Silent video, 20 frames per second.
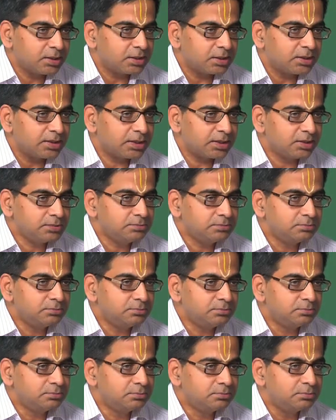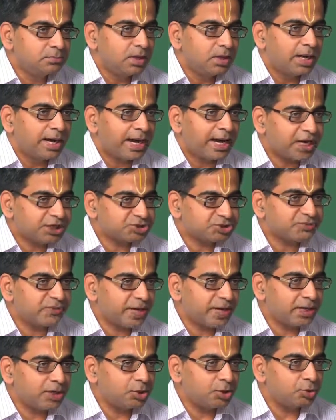the hash
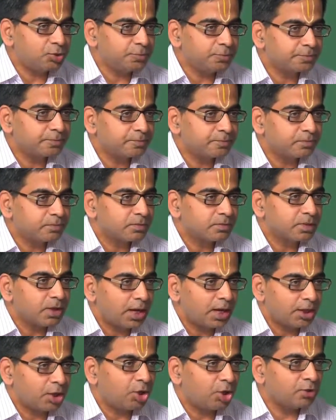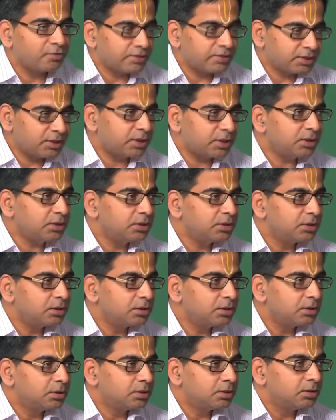value along with the
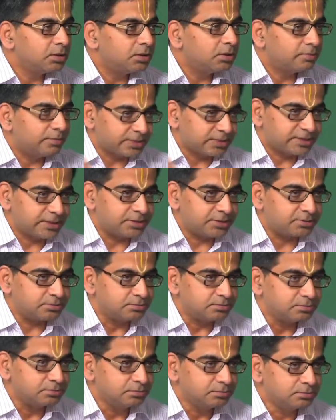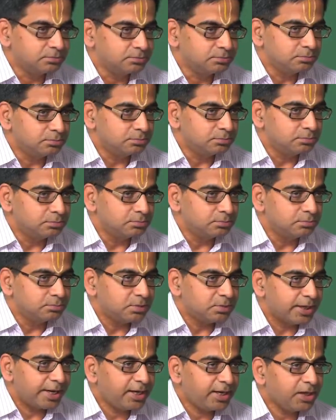message,
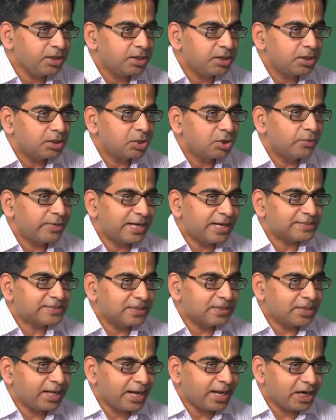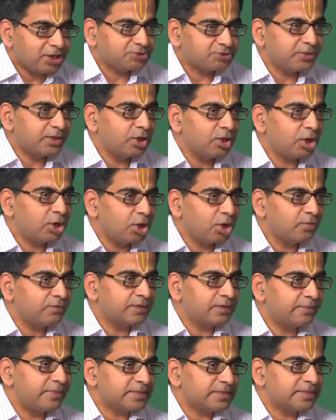right. Now, when I send the hash value along
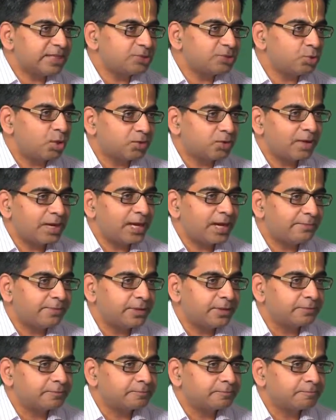with the message, what will happen?